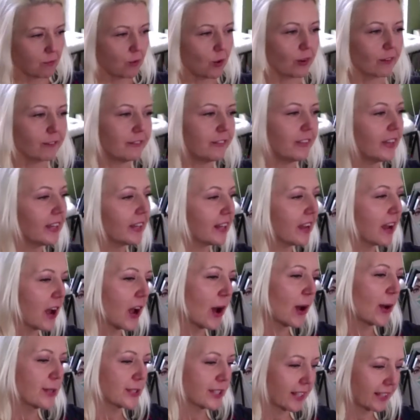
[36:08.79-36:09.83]
more
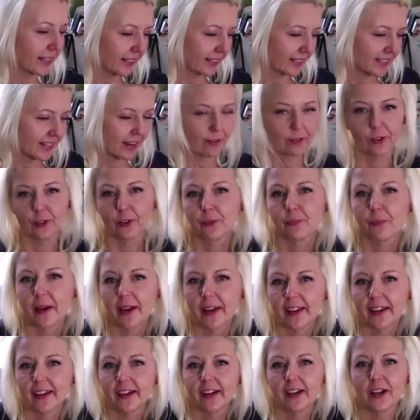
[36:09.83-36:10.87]
videos. I gotta download
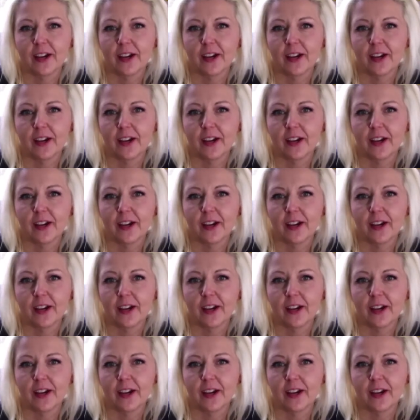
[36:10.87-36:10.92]
my